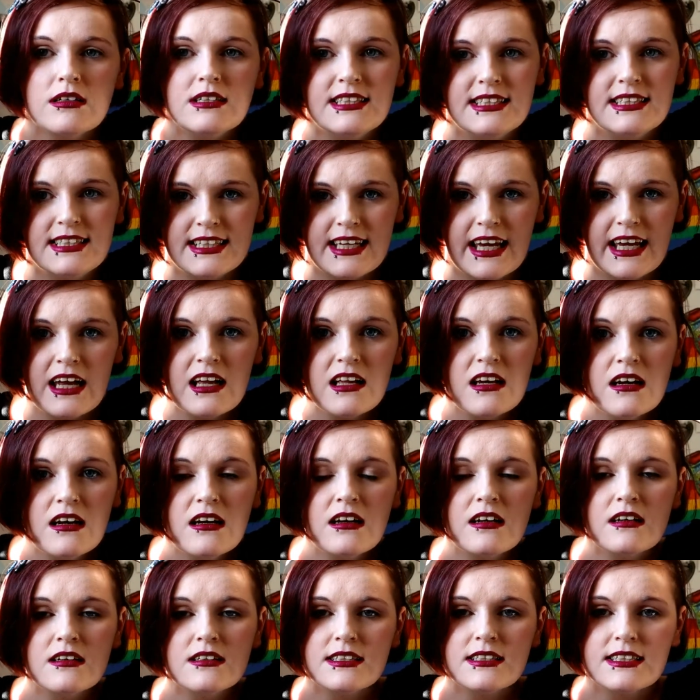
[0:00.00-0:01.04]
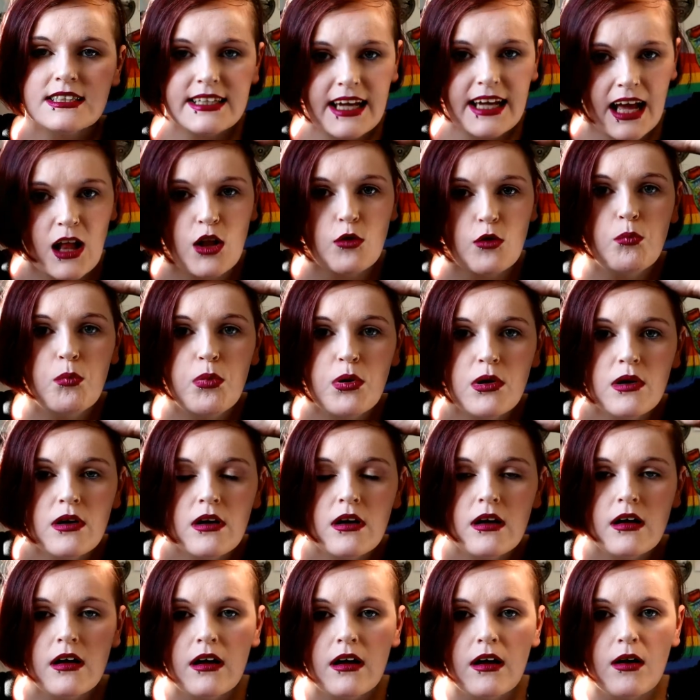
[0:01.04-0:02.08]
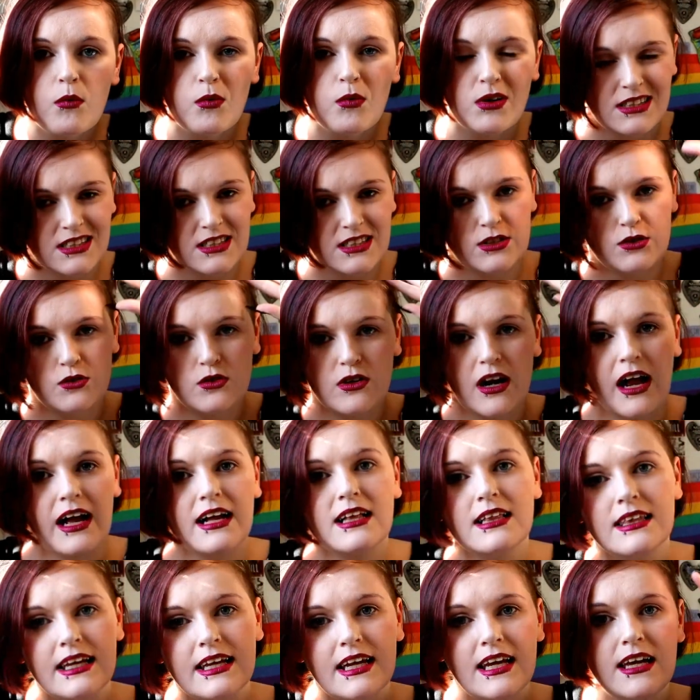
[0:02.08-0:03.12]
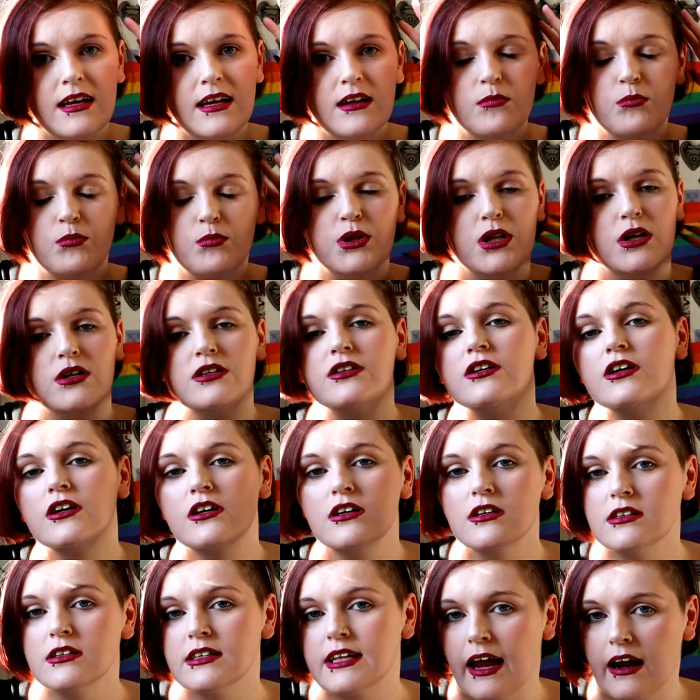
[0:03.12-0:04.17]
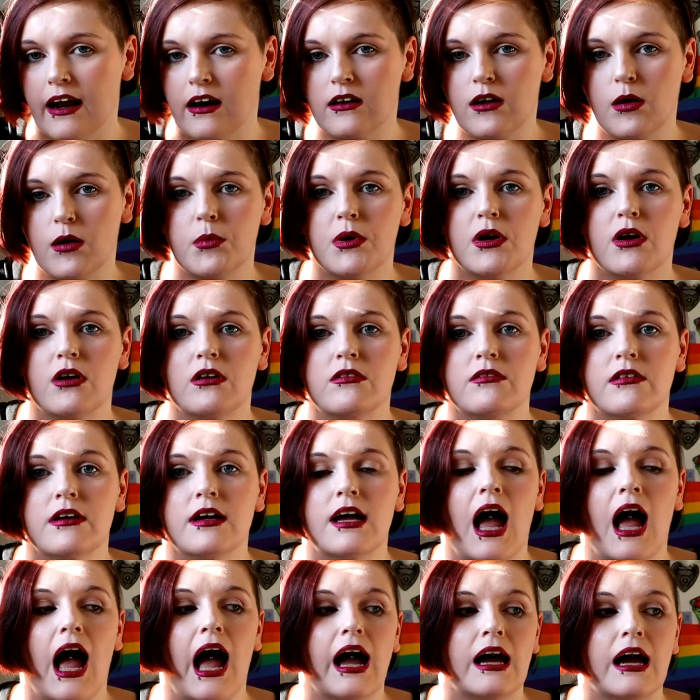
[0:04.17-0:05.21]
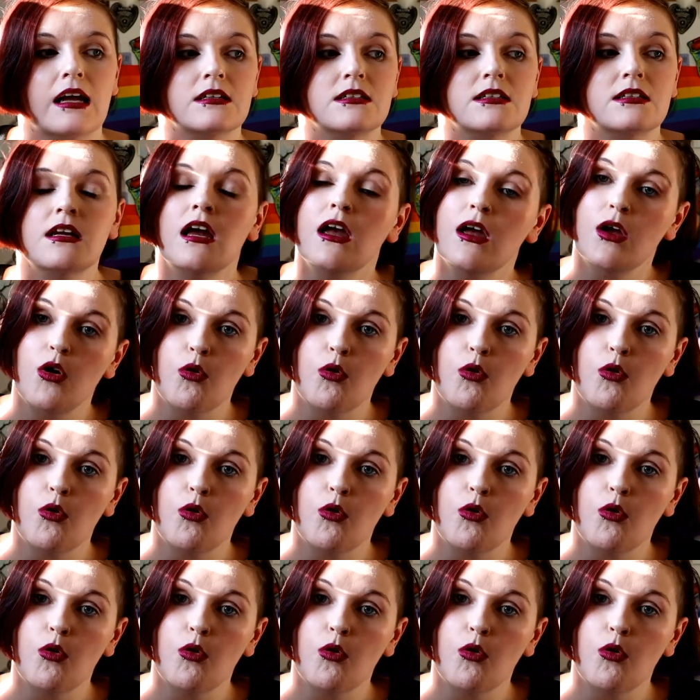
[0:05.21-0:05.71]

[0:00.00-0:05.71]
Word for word: skin scalp with scraggly blood-curdled hair coming out of it and